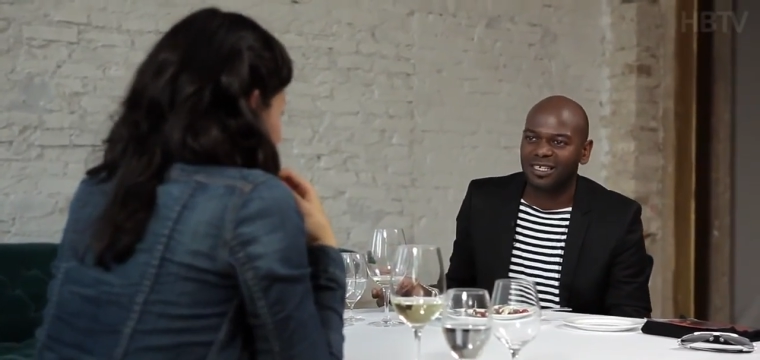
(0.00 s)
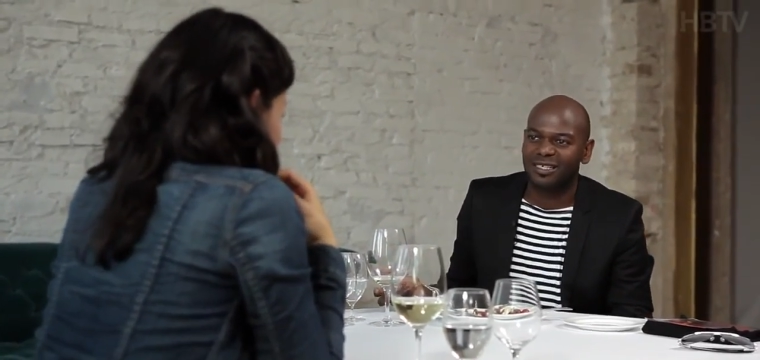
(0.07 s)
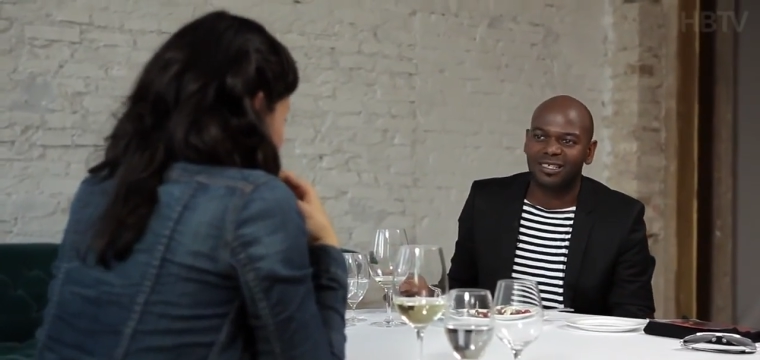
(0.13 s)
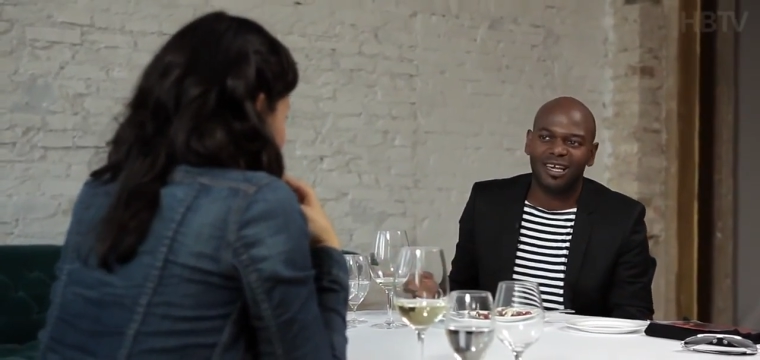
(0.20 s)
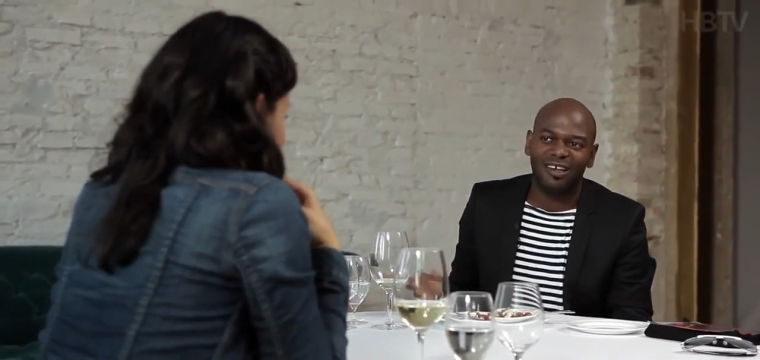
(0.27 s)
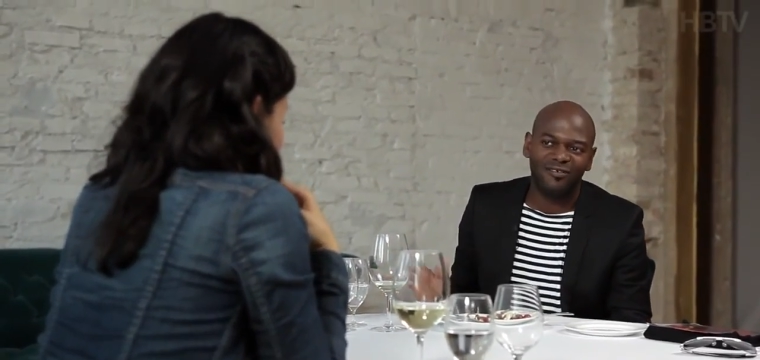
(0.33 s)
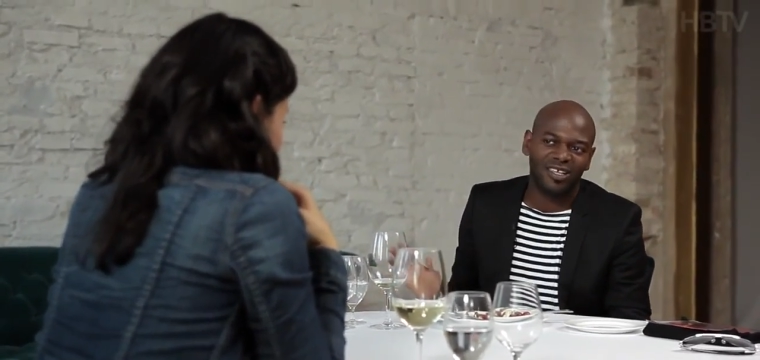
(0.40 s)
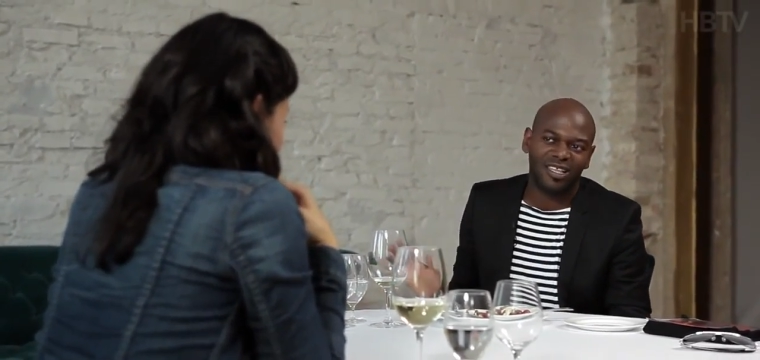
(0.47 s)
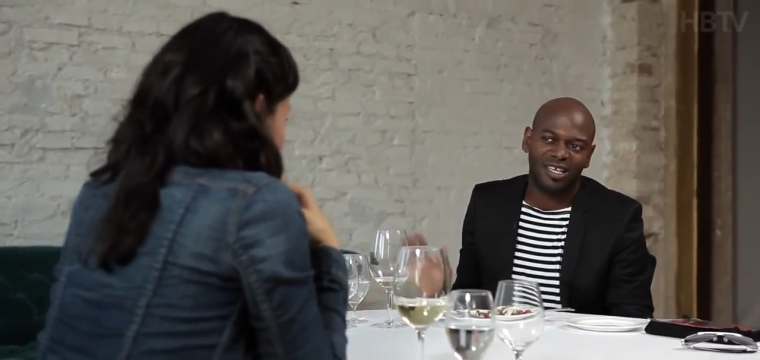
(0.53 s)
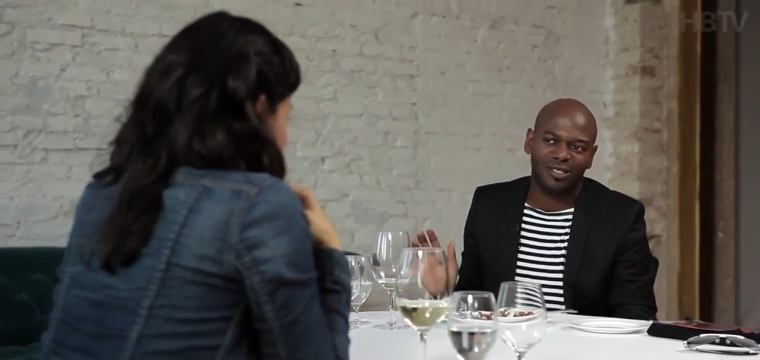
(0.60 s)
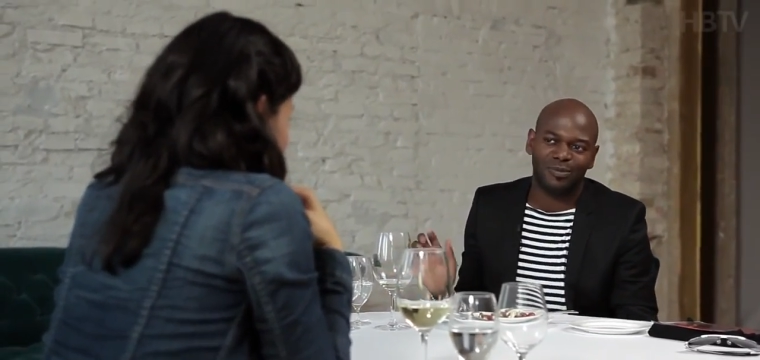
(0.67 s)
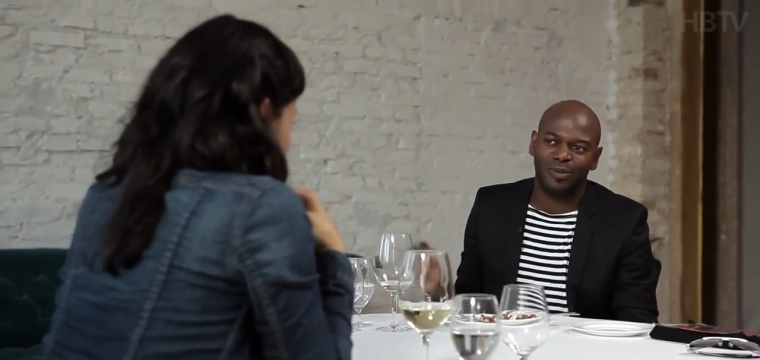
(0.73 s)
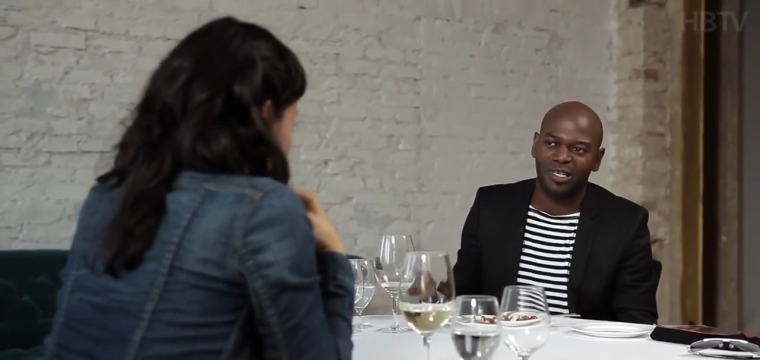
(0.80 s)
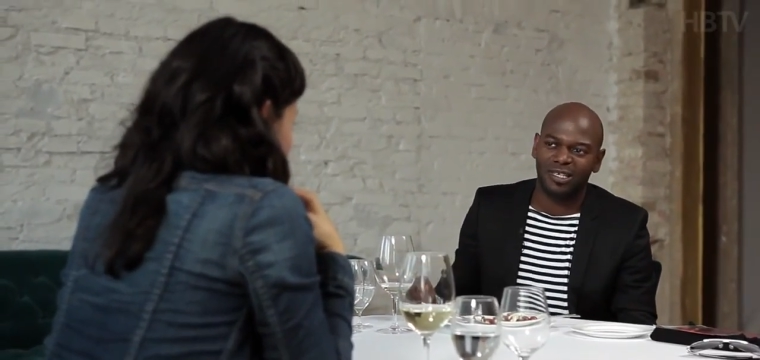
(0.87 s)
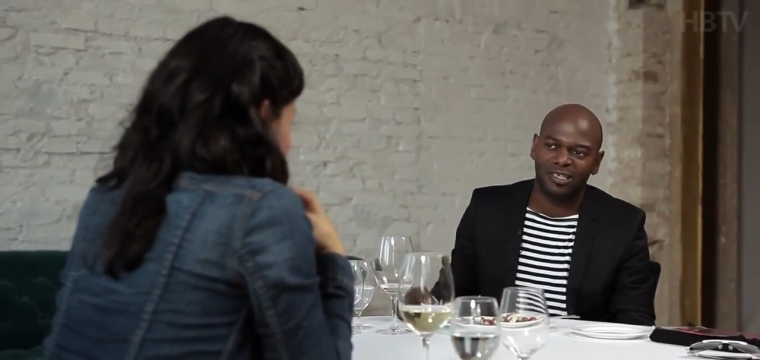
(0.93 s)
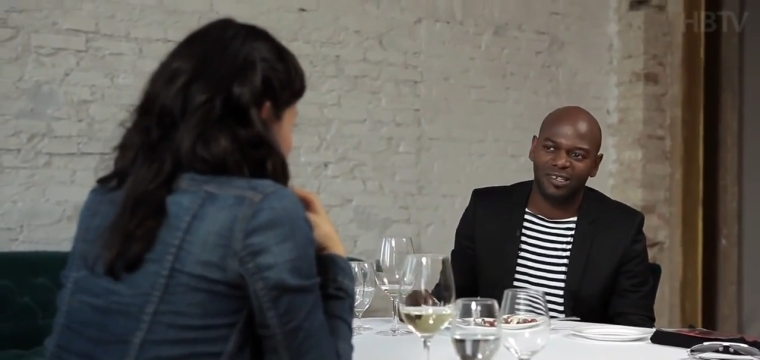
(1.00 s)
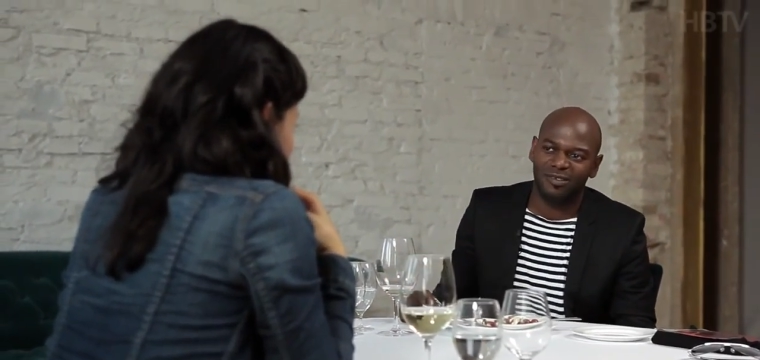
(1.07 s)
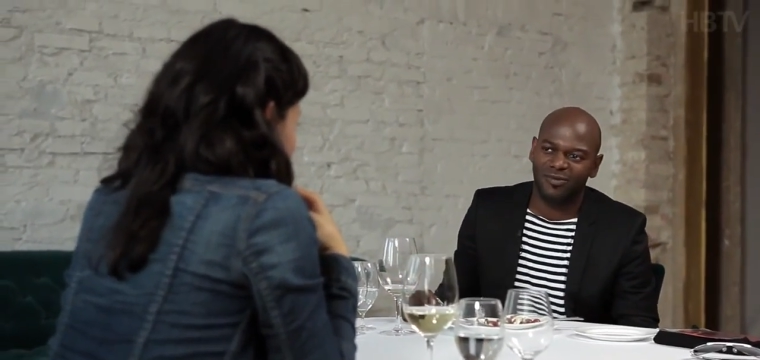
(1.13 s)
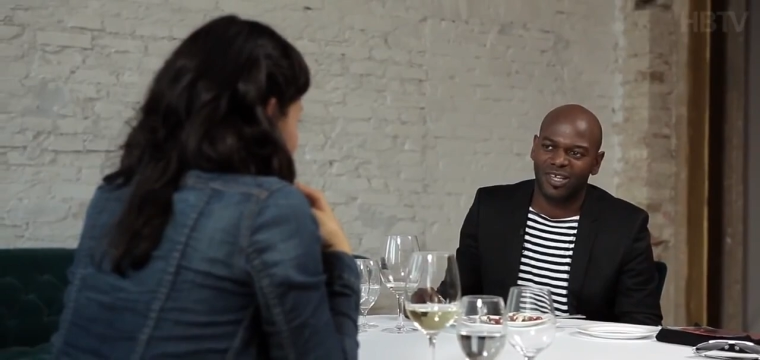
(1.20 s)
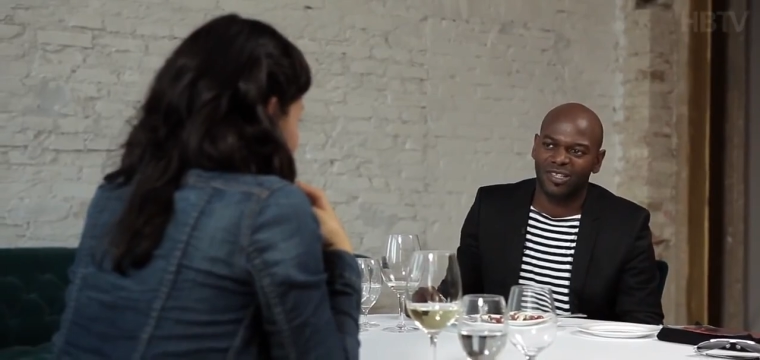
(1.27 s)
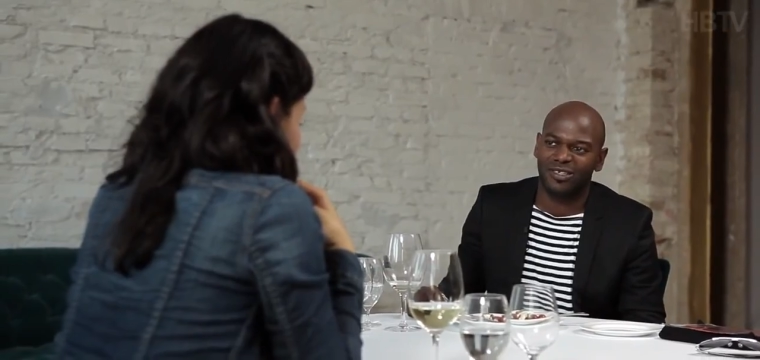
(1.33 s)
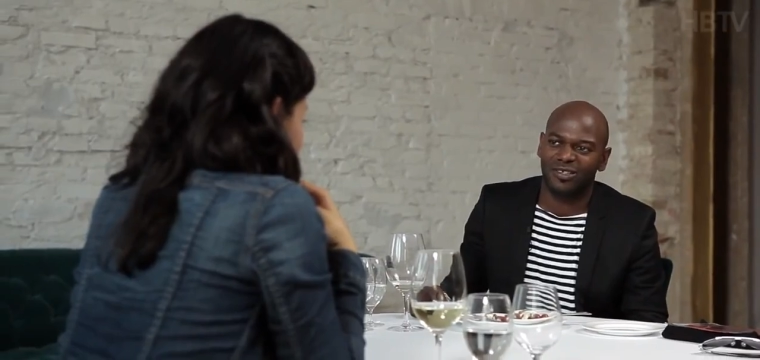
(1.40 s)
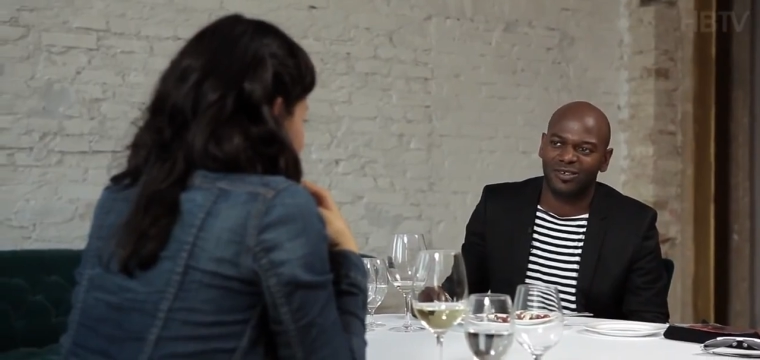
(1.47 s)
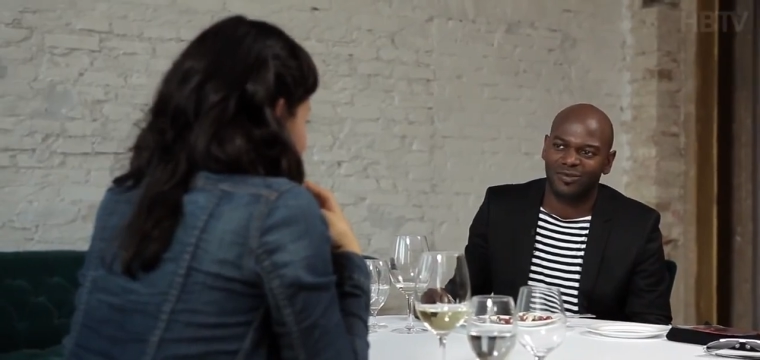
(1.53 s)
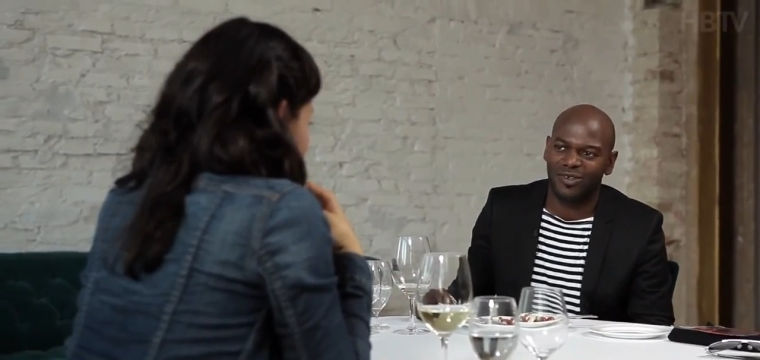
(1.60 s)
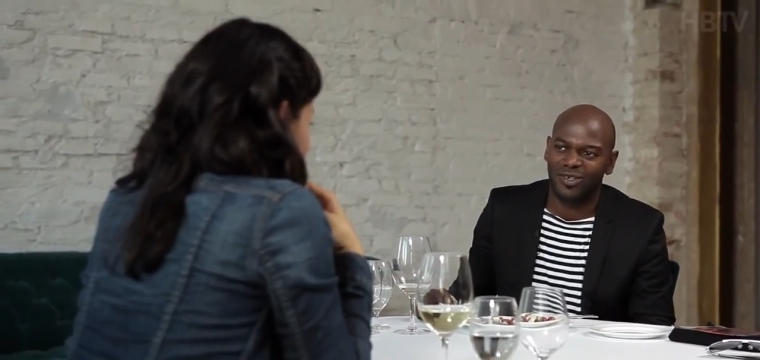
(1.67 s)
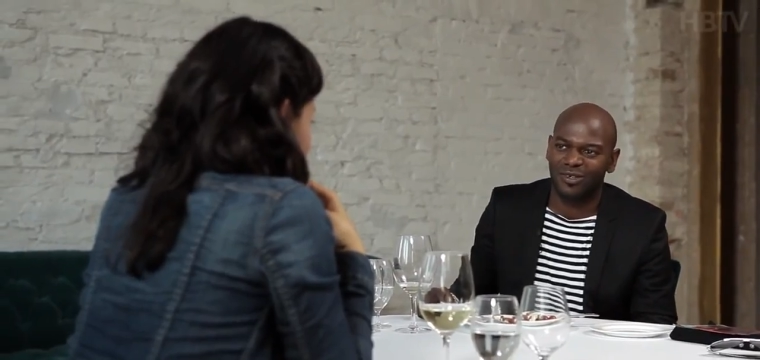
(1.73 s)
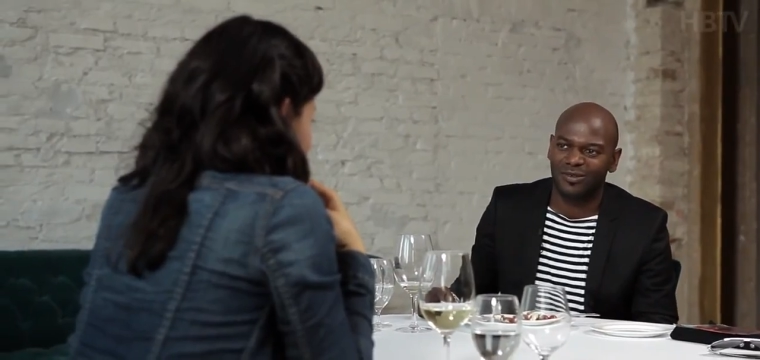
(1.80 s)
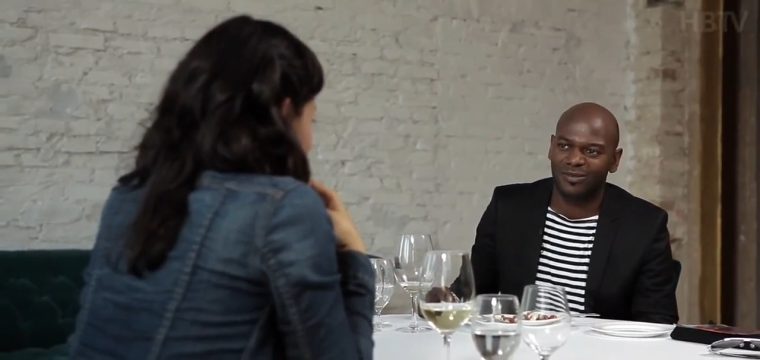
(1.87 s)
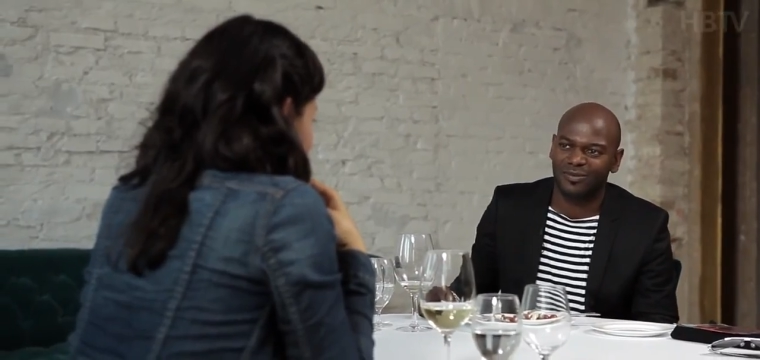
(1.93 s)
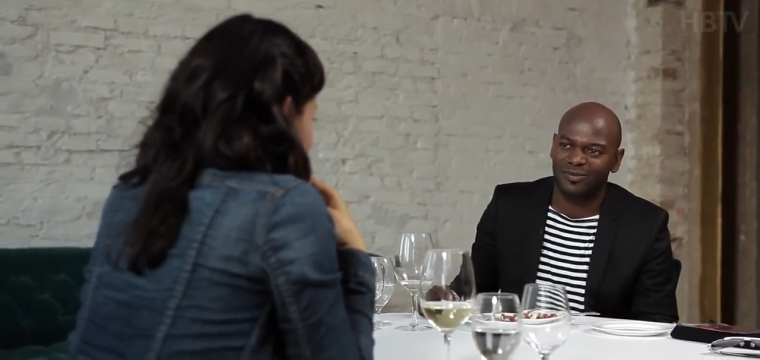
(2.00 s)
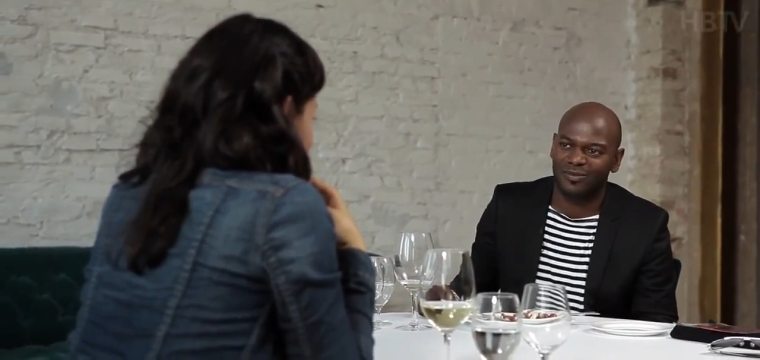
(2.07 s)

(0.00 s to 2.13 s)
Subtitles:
So I think that's been an advantage for you.